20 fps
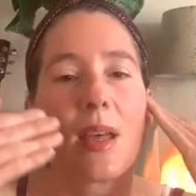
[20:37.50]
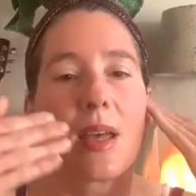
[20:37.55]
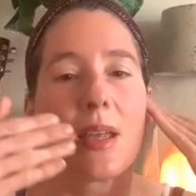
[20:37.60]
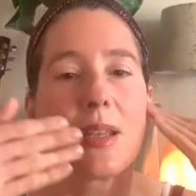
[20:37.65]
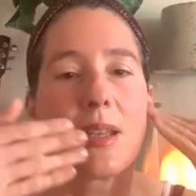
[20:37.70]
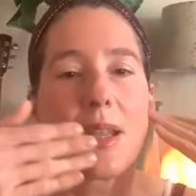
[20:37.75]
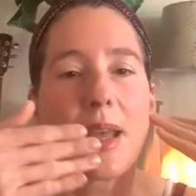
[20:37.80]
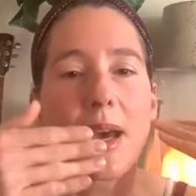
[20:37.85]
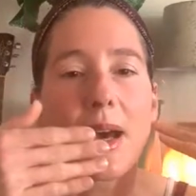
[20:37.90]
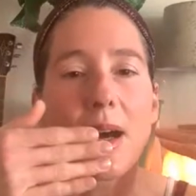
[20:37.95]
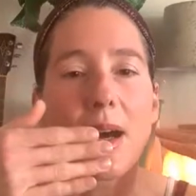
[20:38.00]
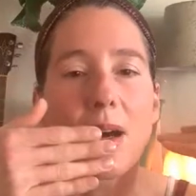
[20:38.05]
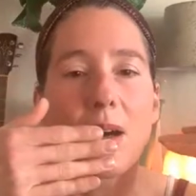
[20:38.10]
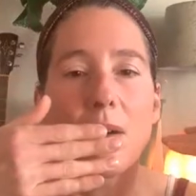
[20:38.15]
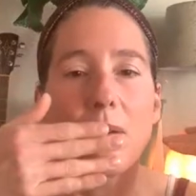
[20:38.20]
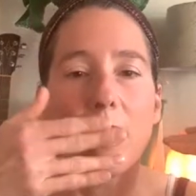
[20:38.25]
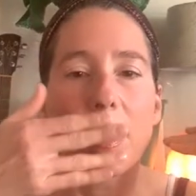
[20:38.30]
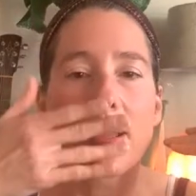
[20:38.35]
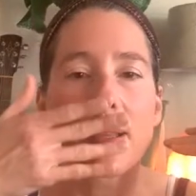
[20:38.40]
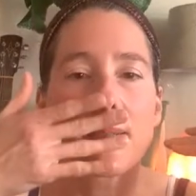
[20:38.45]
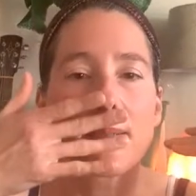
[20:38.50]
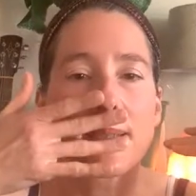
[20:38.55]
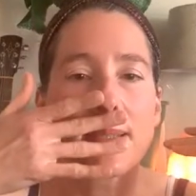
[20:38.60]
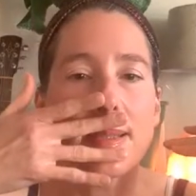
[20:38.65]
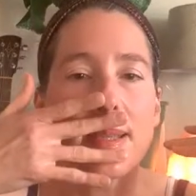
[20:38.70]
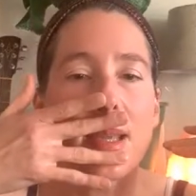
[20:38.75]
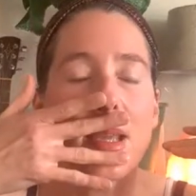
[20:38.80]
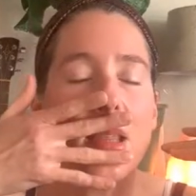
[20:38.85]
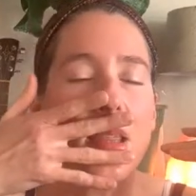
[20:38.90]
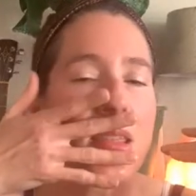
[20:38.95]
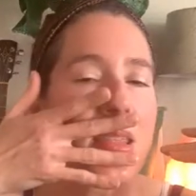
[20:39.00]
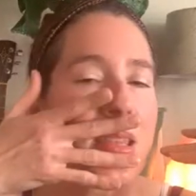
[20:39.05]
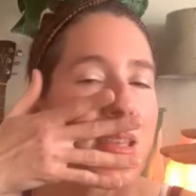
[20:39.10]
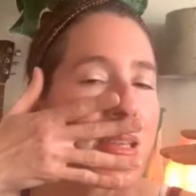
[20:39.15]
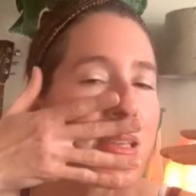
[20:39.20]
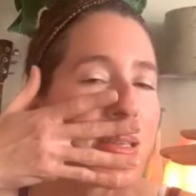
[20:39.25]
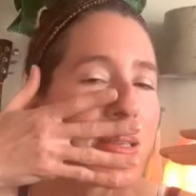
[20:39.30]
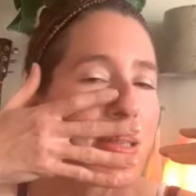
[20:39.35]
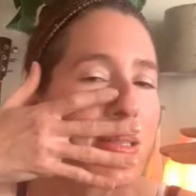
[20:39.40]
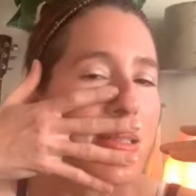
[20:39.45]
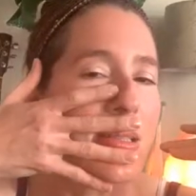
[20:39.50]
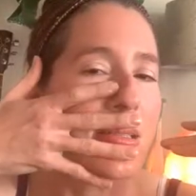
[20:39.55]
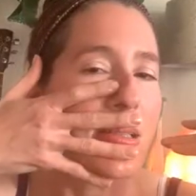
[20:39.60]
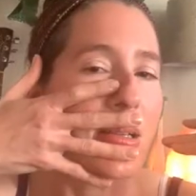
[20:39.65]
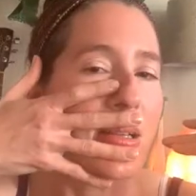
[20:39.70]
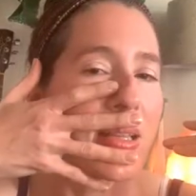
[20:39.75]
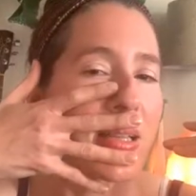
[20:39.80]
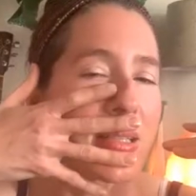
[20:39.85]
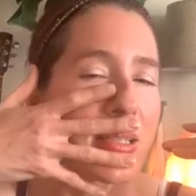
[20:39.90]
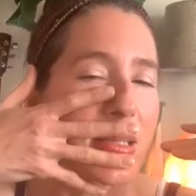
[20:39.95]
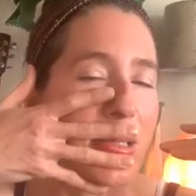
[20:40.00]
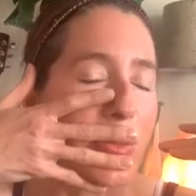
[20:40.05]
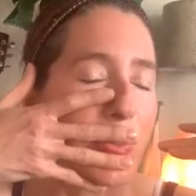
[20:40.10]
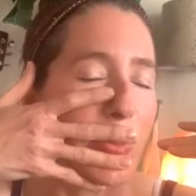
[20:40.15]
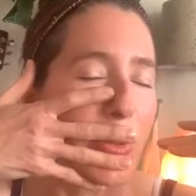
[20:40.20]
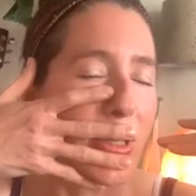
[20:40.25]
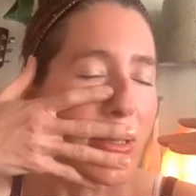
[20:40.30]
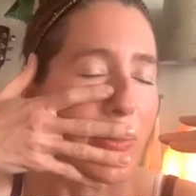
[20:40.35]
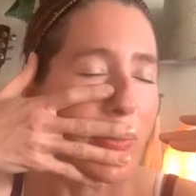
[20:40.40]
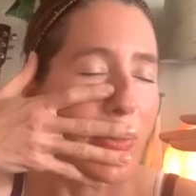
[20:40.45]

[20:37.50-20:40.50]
And now I like to take these, I like to split